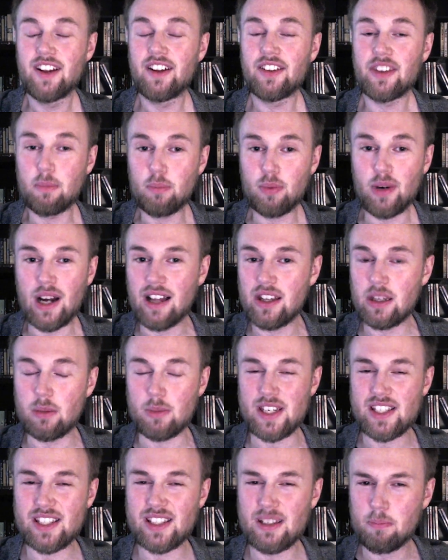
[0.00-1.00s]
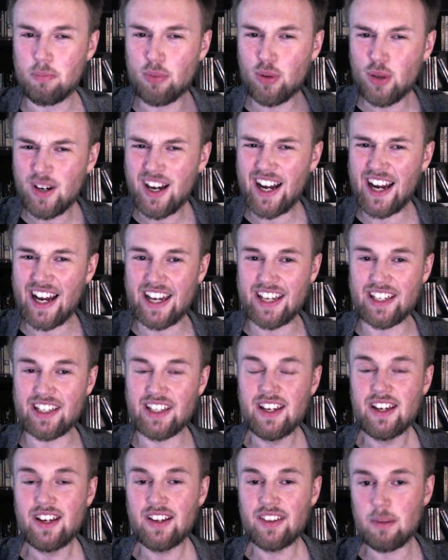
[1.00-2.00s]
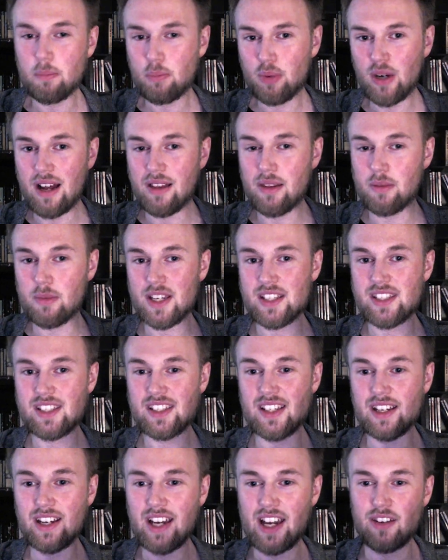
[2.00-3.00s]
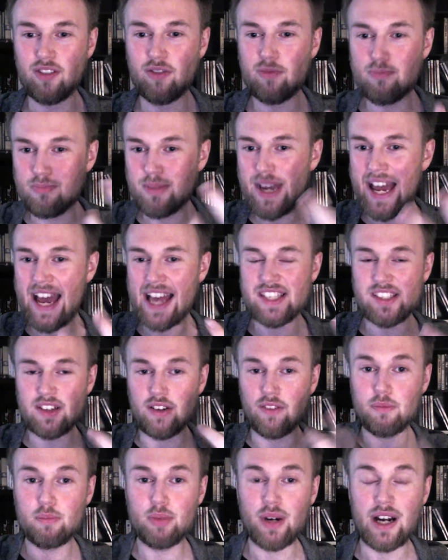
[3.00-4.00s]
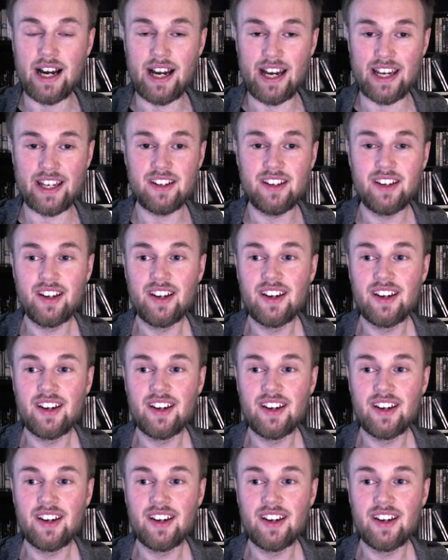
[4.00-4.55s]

The problem is the pride. The problem is the kind of mask of pride